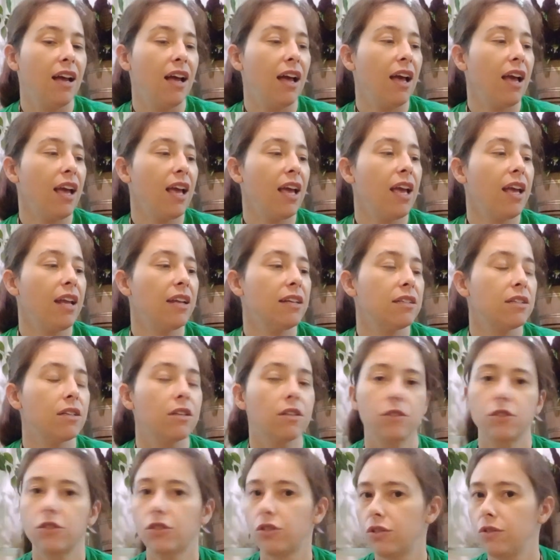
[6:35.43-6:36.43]

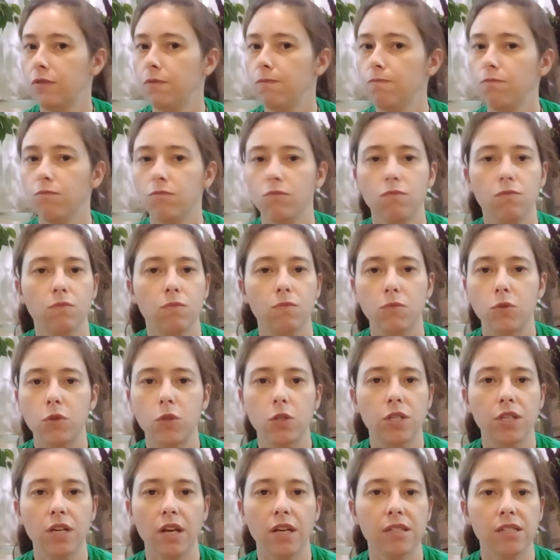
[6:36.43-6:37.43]
And
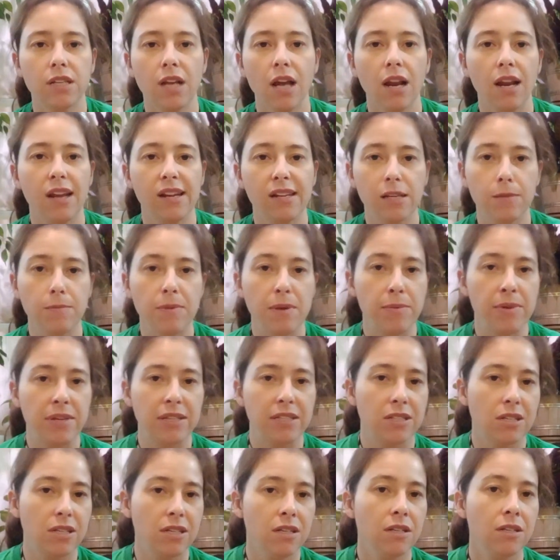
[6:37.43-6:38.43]
does not like to be
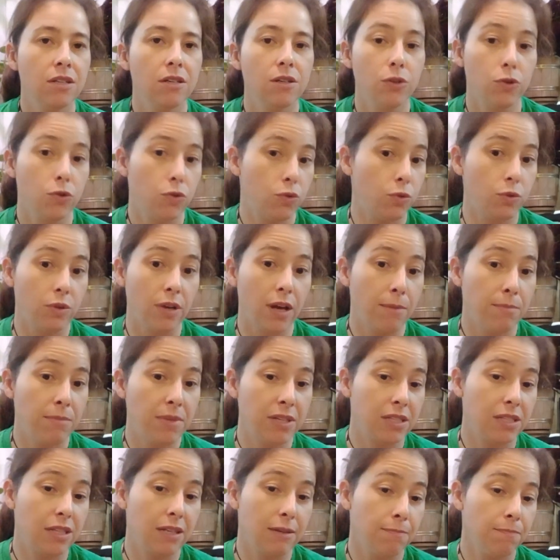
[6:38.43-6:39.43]
misted. Do not
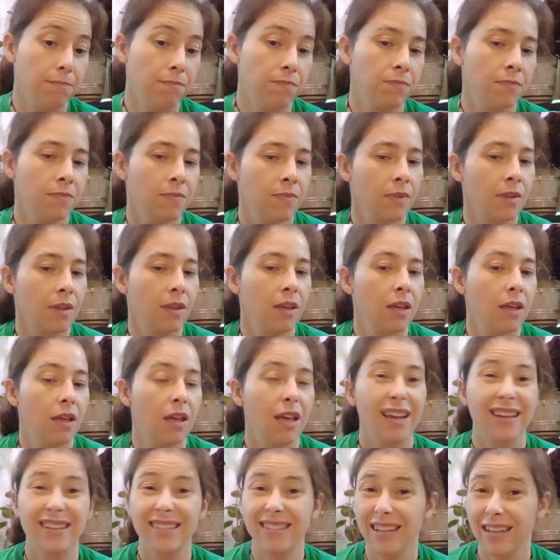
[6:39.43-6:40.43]
mist him.
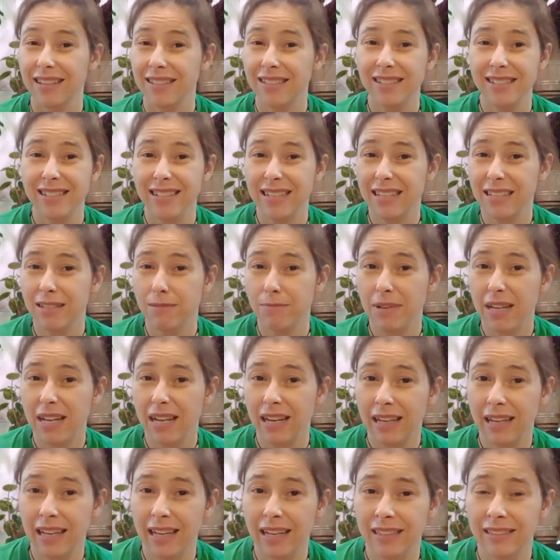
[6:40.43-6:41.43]
Doesn't need to be
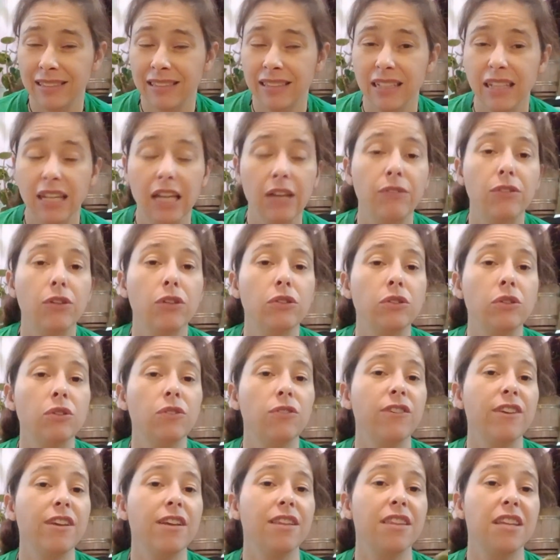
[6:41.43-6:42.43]
cleaned. If you do
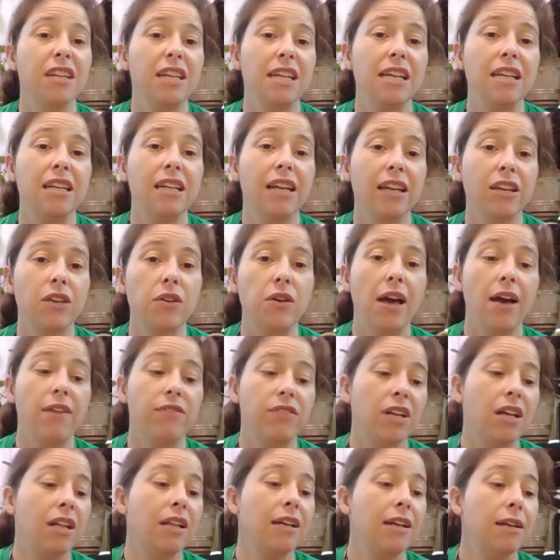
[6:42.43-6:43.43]
feel the need, like you
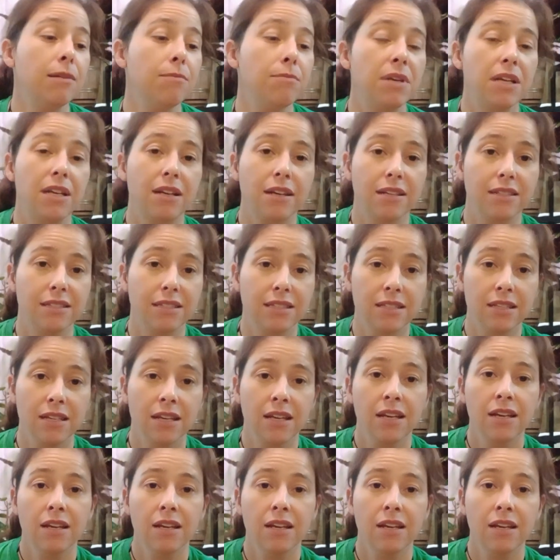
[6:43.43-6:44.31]
have to clean him because